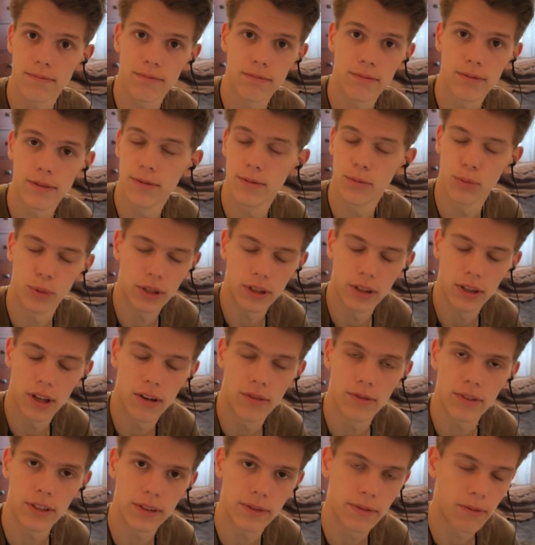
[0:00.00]
we love
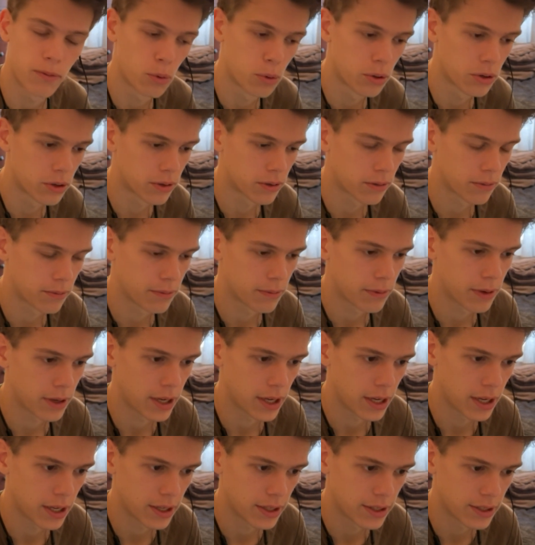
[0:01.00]
e4
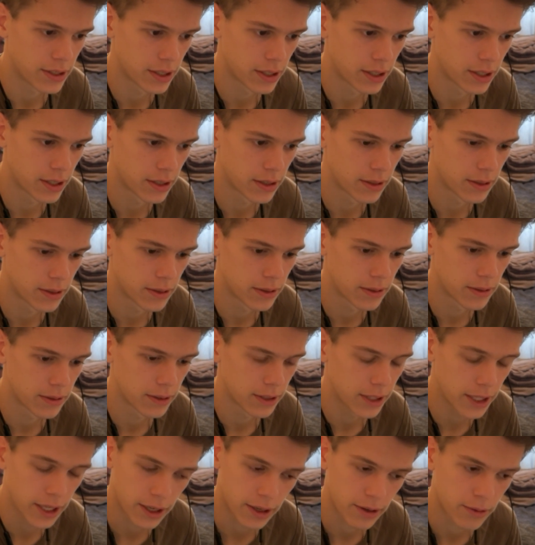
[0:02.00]
and
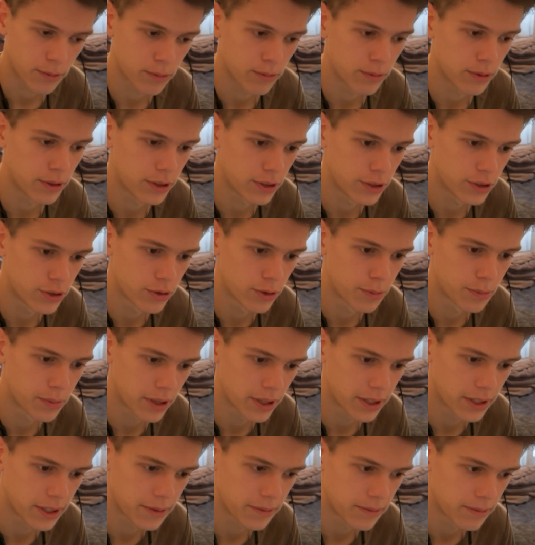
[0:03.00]
yeah, we enjoy
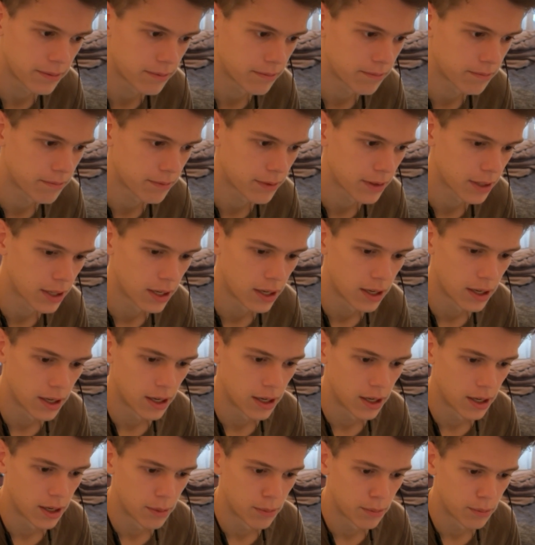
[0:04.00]
playing it.
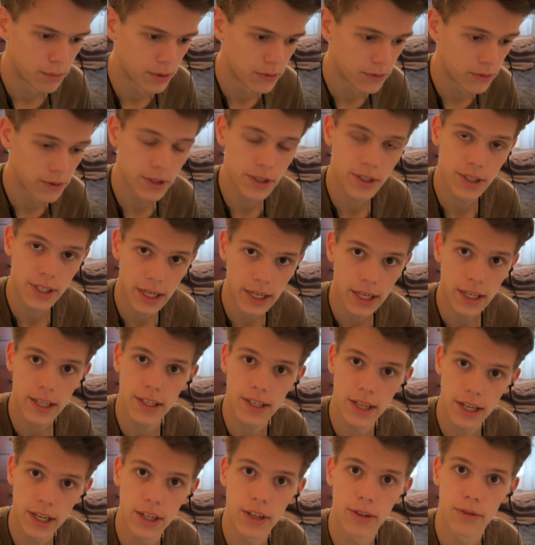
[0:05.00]
But for the second
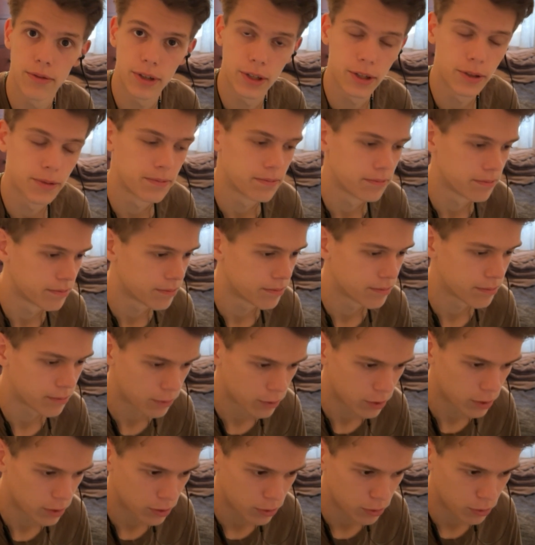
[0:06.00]
day in a row,
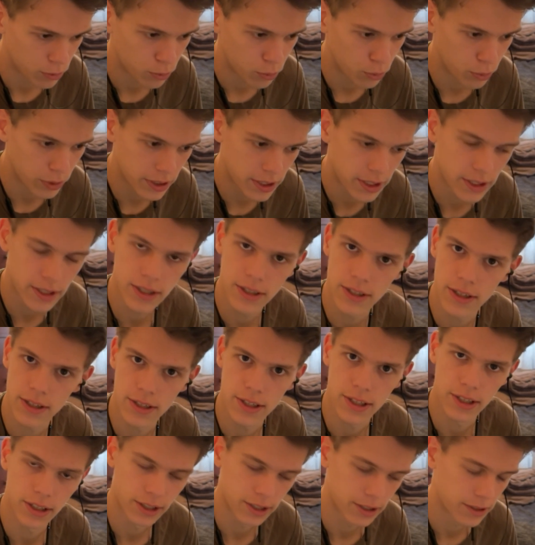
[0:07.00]
we get the
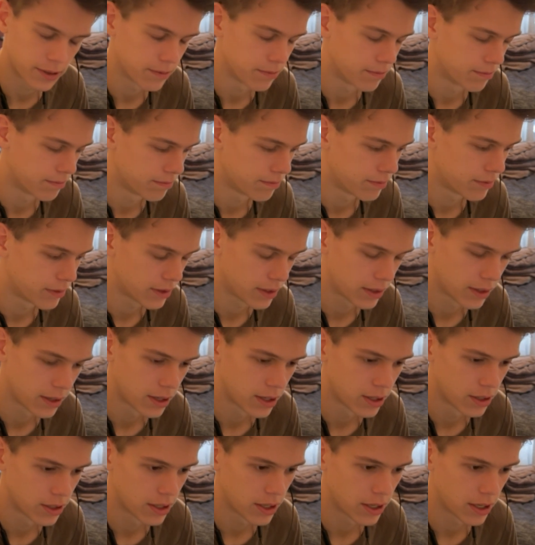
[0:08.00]
Sicilian.
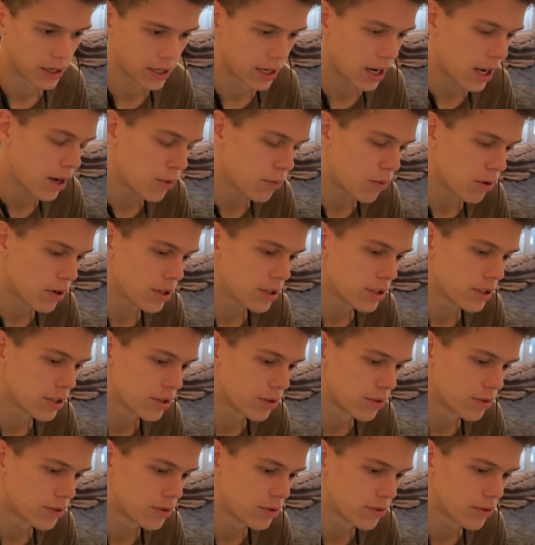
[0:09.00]
And I wanted to
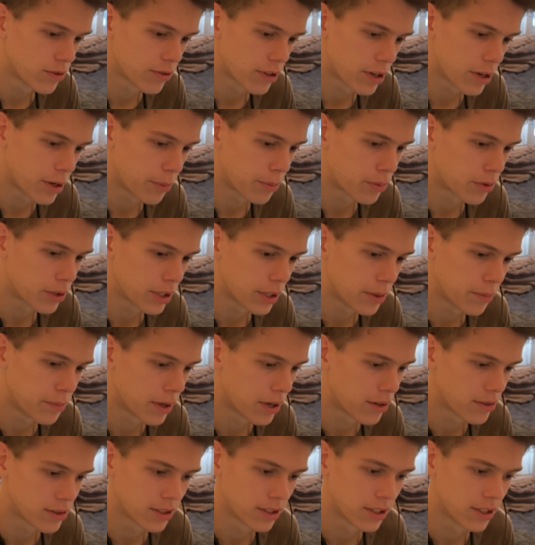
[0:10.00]
go into a Grand Prix, but I
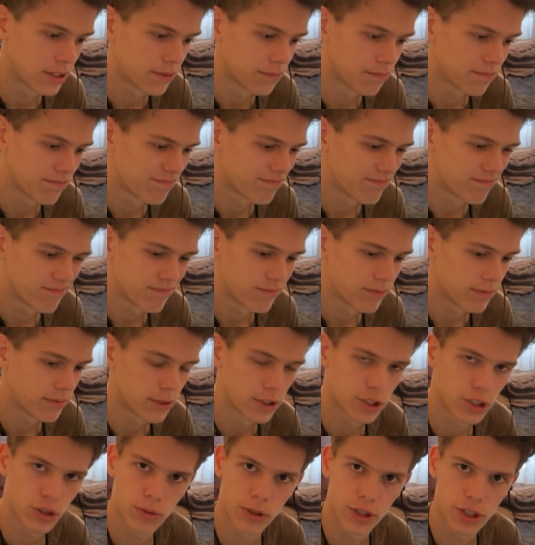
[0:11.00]
was like,
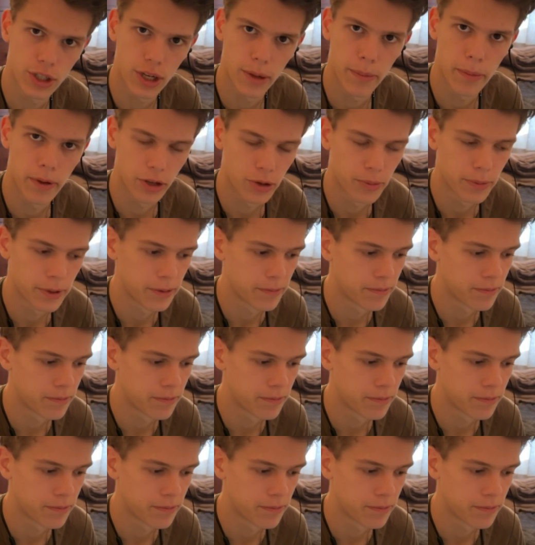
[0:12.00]
let's switch it up a little bit.